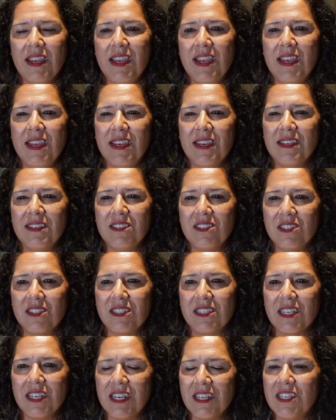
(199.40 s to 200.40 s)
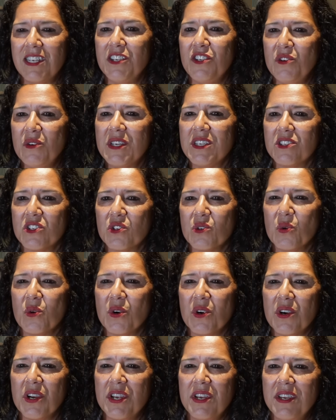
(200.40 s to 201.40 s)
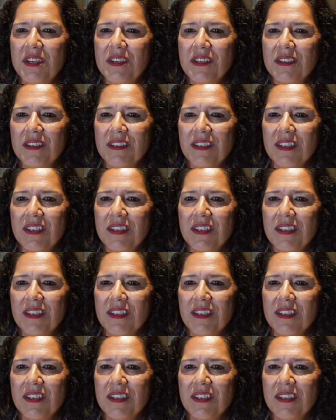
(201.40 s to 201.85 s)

and to continue his story